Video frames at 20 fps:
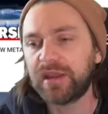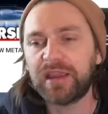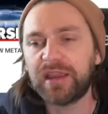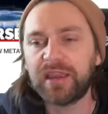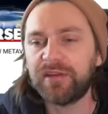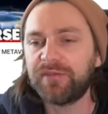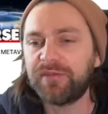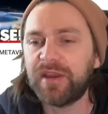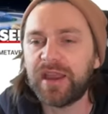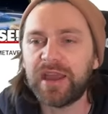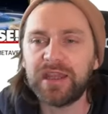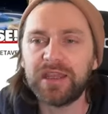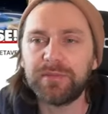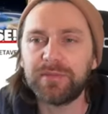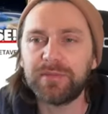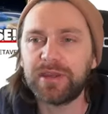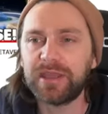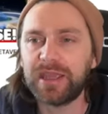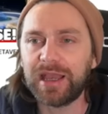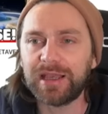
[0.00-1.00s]
If
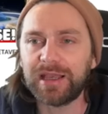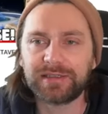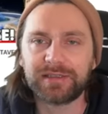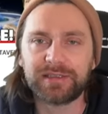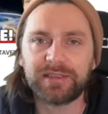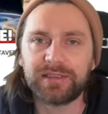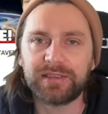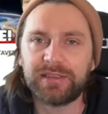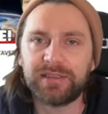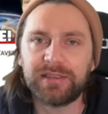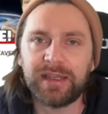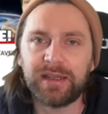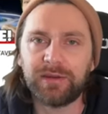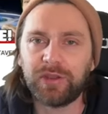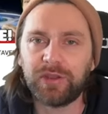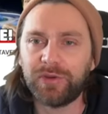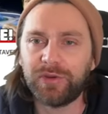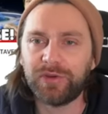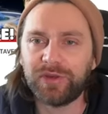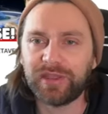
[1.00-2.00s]
anybody asks you to
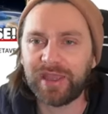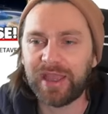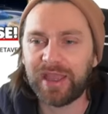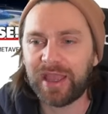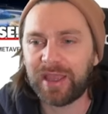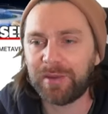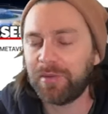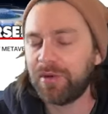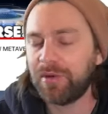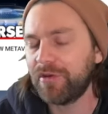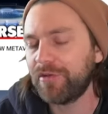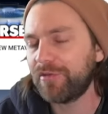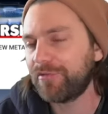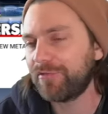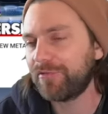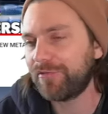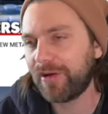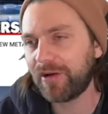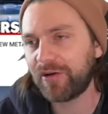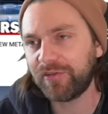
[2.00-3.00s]
download a game,
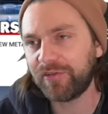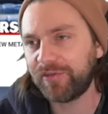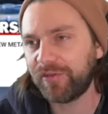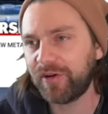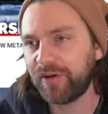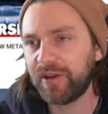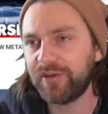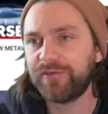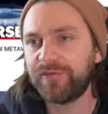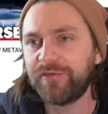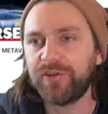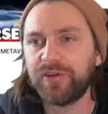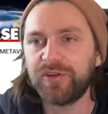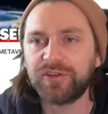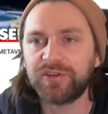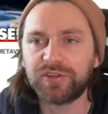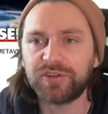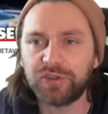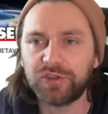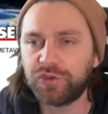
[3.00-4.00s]
verify it
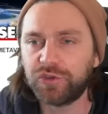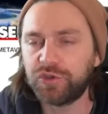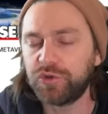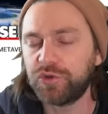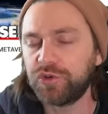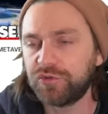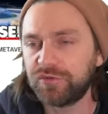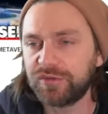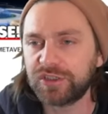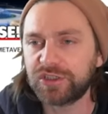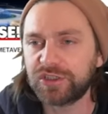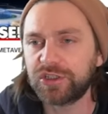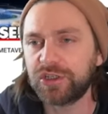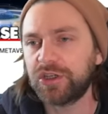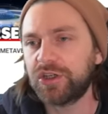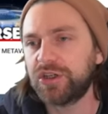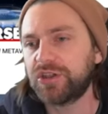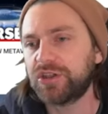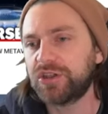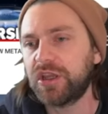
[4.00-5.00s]
first, do your
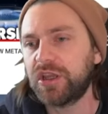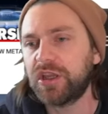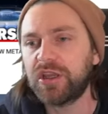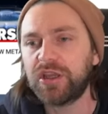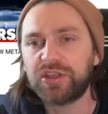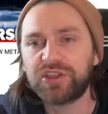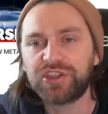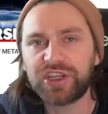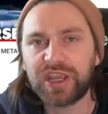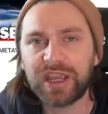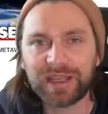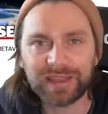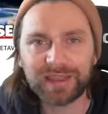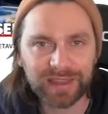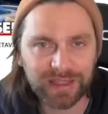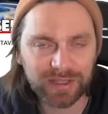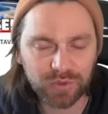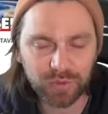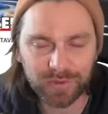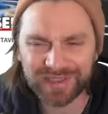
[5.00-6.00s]
research, check
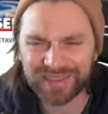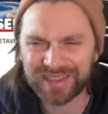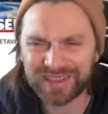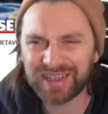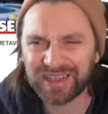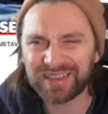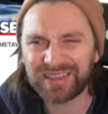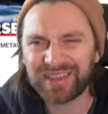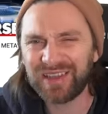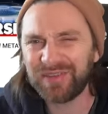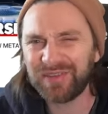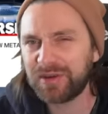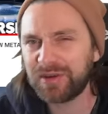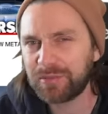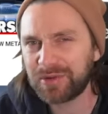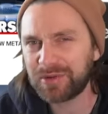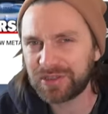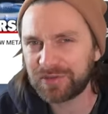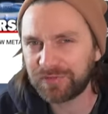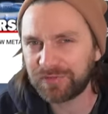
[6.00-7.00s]
their Twitter, see if
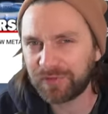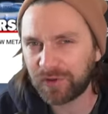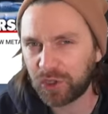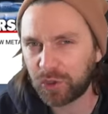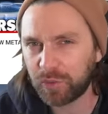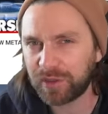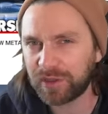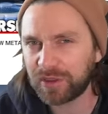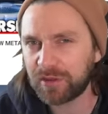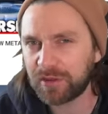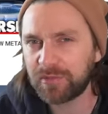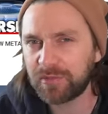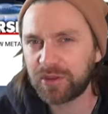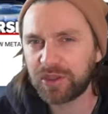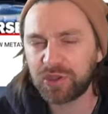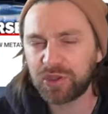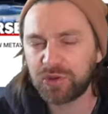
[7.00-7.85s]
anybody's following them that you